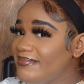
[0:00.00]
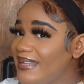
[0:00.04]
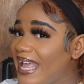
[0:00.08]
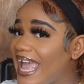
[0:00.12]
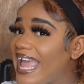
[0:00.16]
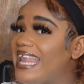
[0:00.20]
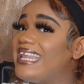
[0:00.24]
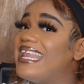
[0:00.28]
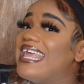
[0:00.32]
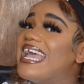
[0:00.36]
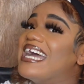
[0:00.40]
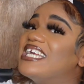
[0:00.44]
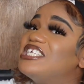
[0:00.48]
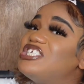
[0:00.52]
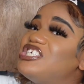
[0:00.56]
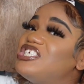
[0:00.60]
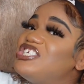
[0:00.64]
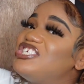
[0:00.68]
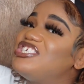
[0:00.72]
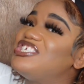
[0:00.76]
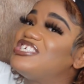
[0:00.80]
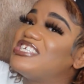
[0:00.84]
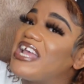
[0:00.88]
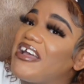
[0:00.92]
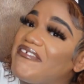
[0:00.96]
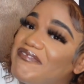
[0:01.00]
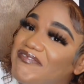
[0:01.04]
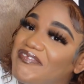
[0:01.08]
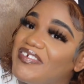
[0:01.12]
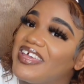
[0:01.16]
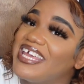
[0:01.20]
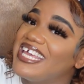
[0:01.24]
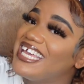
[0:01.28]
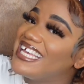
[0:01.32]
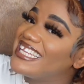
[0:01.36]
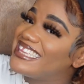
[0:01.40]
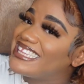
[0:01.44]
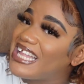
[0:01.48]
And they are
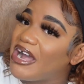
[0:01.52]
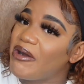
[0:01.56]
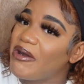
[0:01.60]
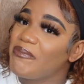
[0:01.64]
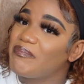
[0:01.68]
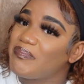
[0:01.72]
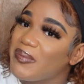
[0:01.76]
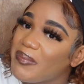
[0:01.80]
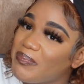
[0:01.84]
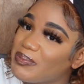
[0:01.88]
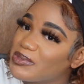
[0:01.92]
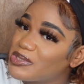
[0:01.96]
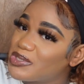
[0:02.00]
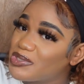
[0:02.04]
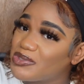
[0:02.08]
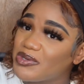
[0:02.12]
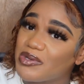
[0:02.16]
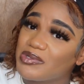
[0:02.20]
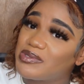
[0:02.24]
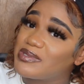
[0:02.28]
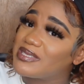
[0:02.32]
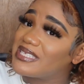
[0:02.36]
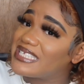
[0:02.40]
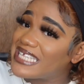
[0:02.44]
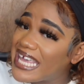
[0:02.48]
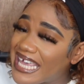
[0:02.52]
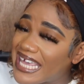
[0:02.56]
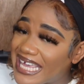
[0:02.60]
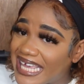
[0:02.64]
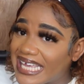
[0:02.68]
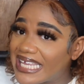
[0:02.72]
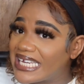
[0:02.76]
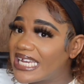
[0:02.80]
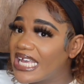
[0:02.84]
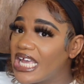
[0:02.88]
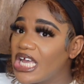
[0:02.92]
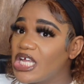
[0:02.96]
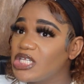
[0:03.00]
shoving it down people's throat to take
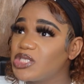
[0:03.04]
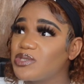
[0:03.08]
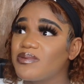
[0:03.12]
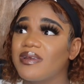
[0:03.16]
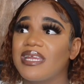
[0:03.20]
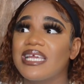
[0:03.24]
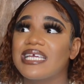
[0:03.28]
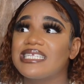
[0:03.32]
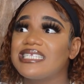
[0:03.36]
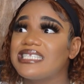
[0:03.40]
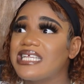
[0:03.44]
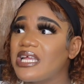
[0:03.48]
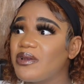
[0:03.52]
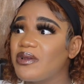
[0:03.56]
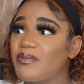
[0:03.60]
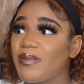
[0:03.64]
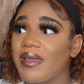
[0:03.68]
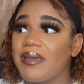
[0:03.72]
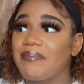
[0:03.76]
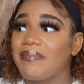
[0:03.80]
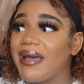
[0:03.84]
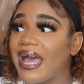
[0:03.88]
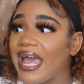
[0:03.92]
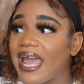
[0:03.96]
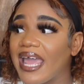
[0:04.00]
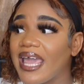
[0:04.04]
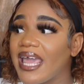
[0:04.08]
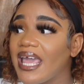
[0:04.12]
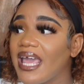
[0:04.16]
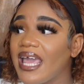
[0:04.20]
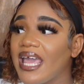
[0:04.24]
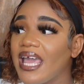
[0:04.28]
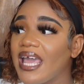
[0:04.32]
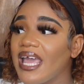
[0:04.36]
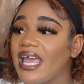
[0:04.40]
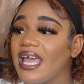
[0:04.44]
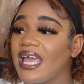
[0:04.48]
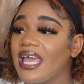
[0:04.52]
it to an extent whereby
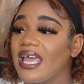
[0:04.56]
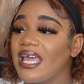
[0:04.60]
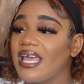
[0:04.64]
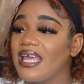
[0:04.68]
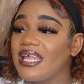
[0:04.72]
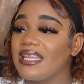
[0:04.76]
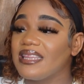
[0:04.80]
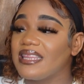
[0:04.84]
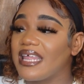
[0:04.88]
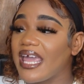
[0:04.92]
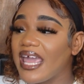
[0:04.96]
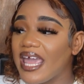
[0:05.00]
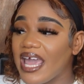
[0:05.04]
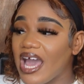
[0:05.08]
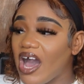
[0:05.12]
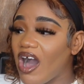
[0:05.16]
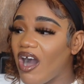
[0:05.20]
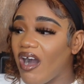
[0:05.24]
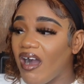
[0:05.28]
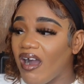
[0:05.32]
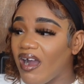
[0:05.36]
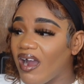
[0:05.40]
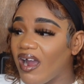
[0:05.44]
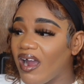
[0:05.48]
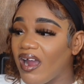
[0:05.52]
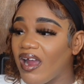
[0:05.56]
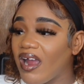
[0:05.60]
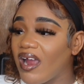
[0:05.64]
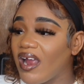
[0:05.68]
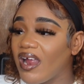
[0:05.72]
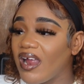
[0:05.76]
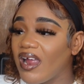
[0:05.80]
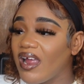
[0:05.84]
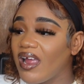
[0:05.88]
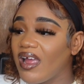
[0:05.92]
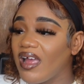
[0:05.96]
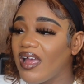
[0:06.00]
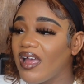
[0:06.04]
they
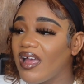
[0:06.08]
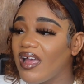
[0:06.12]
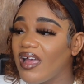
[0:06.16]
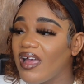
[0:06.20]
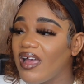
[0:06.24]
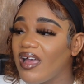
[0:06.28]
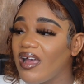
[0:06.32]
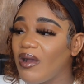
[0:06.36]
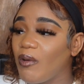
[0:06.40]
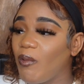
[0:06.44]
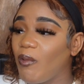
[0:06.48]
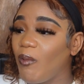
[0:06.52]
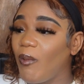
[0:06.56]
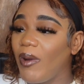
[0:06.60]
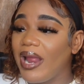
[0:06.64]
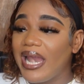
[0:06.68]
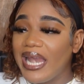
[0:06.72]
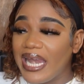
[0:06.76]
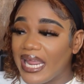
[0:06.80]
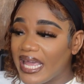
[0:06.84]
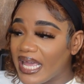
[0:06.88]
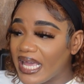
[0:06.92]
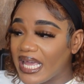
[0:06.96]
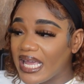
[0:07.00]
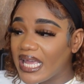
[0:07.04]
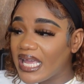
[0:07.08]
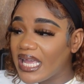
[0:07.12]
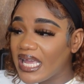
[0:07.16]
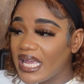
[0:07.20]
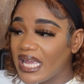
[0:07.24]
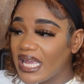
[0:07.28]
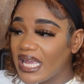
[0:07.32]
are willing